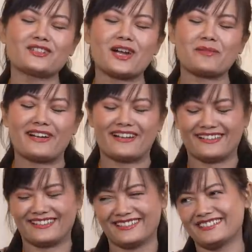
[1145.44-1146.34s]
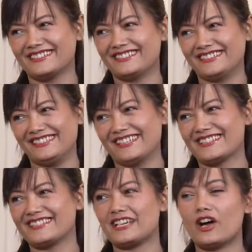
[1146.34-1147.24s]
Drama.
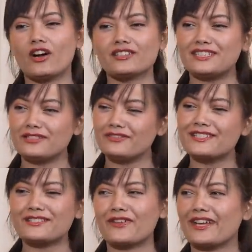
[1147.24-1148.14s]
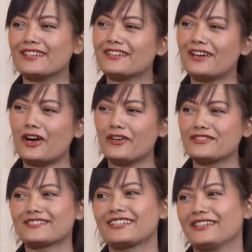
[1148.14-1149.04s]
Yes. Okay. On TV is fine. Okay.
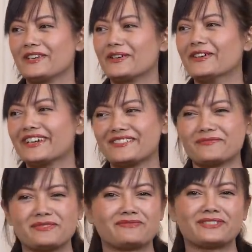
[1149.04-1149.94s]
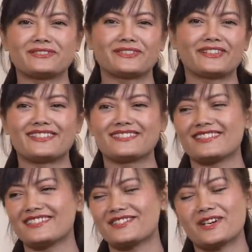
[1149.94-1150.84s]
Off screen, no. And people who
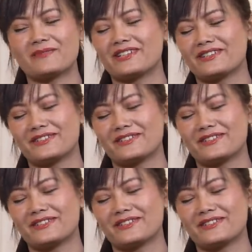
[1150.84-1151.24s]
entertains drama.